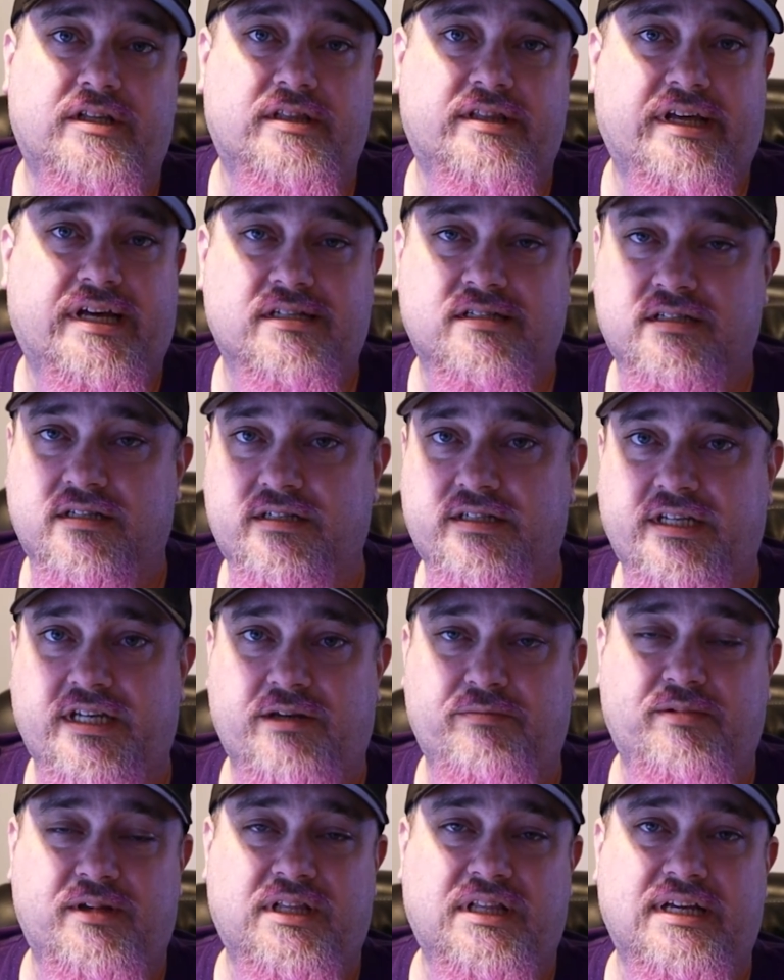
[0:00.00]
That's the
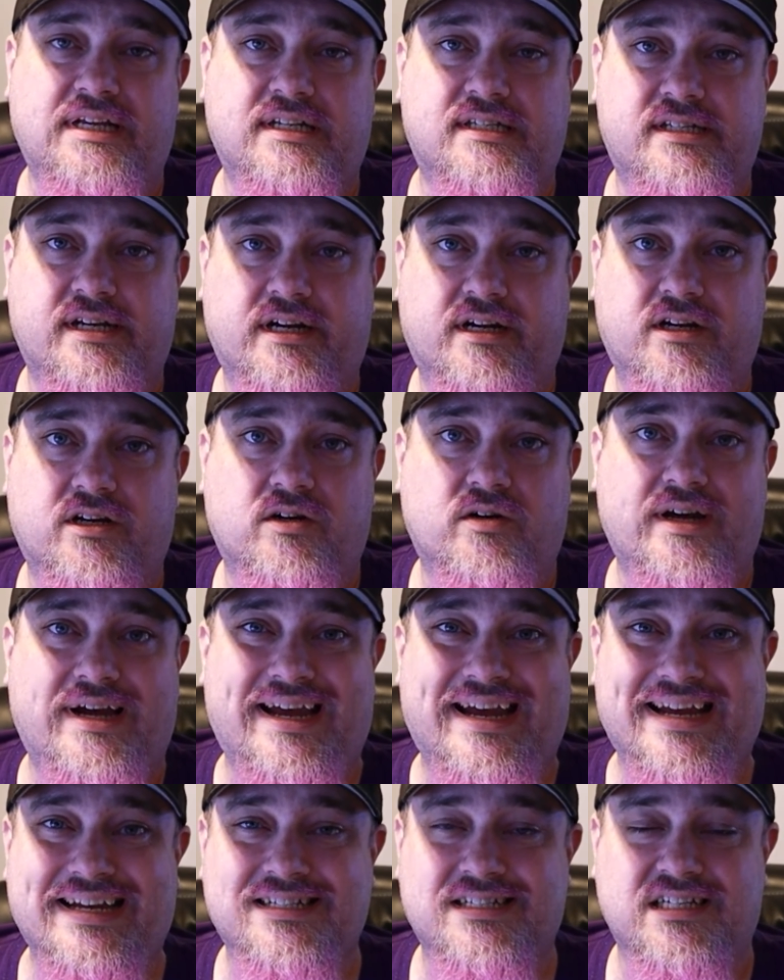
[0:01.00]
TP-Link Deco
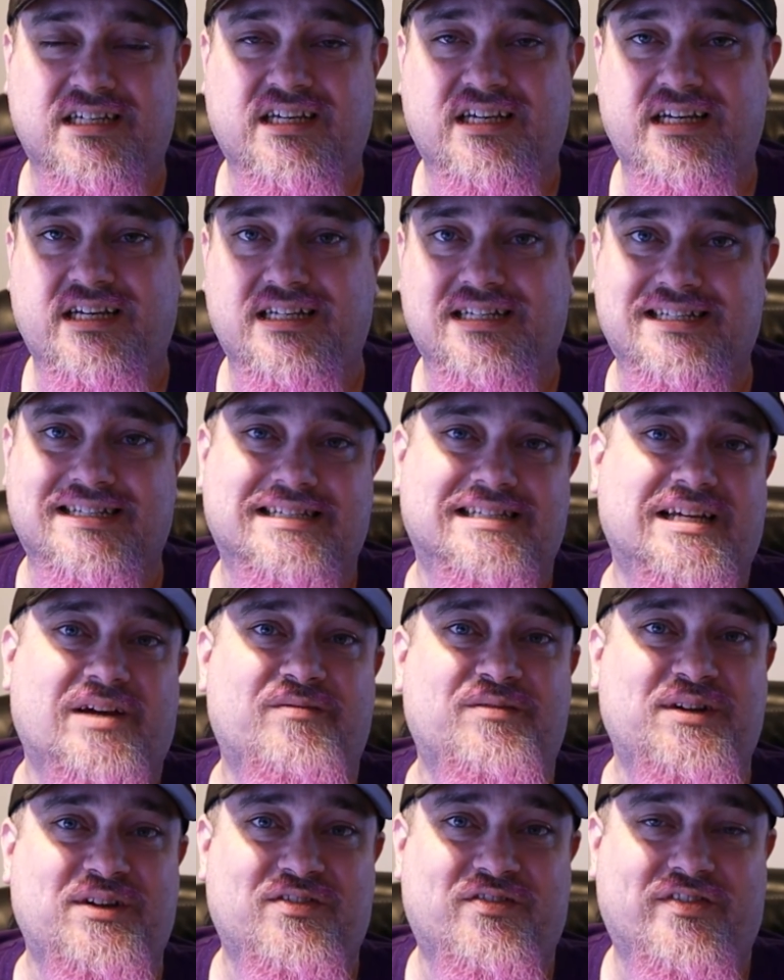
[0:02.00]

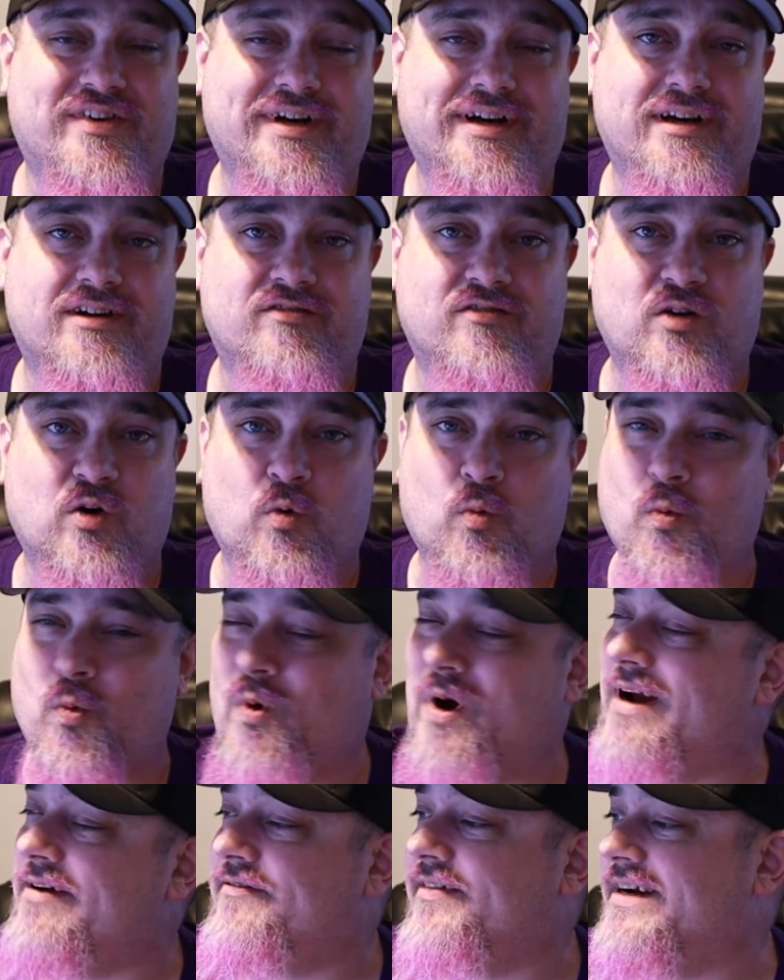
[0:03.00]
XE75
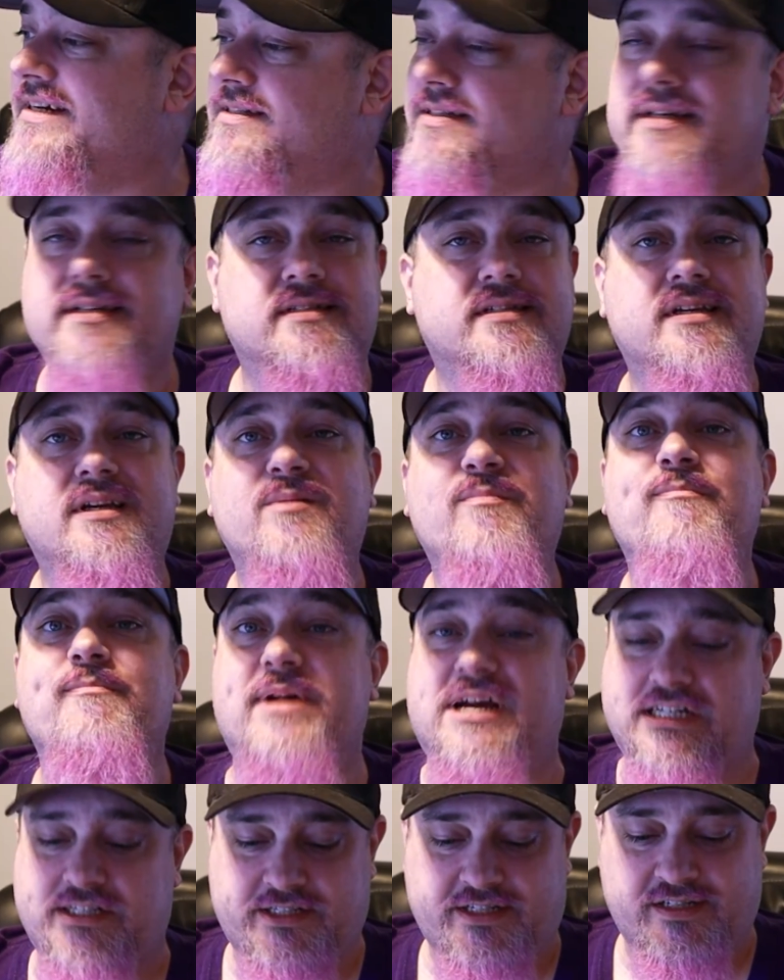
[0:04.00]
Wi-Fi 6E
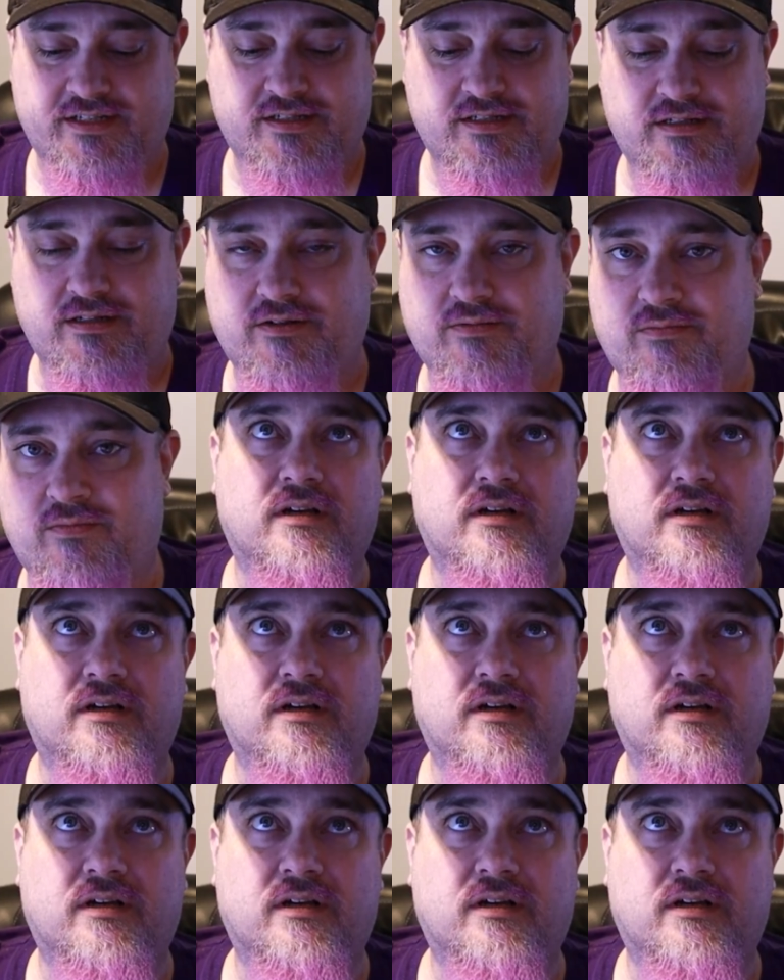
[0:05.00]
mesh system.